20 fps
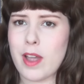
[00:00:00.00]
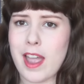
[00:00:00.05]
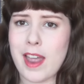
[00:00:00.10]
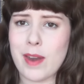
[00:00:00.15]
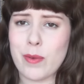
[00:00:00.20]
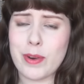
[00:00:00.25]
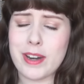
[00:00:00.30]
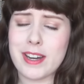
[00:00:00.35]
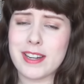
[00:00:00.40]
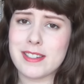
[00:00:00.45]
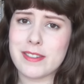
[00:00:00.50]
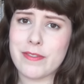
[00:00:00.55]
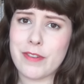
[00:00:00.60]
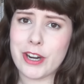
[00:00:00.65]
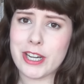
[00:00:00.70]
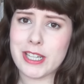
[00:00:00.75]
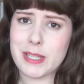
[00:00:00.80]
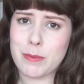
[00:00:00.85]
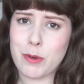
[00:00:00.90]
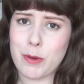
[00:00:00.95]
and when he's a
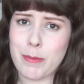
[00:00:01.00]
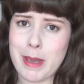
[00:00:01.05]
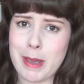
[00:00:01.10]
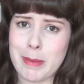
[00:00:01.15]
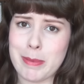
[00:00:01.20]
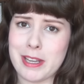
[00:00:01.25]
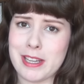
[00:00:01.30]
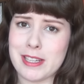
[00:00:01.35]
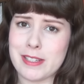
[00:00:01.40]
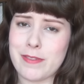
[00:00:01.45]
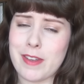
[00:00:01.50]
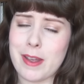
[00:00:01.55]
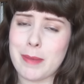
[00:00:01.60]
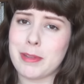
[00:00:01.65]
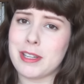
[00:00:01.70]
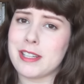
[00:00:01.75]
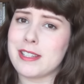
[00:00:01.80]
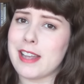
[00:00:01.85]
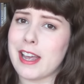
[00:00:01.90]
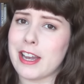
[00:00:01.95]
very small baby, his
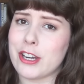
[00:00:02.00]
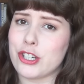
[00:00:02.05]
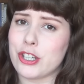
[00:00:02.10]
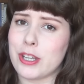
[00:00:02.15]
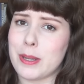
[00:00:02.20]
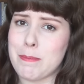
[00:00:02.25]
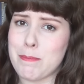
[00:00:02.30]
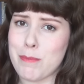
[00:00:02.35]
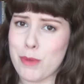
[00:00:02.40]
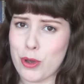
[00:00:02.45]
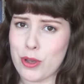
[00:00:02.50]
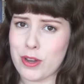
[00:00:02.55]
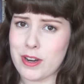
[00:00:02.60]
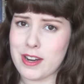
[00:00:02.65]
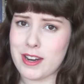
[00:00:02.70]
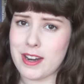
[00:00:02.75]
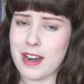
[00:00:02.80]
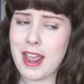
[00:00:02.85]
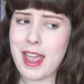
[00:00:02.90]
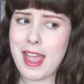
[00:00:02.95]
family is actually
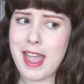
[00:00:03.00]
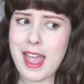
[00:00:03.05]
murdered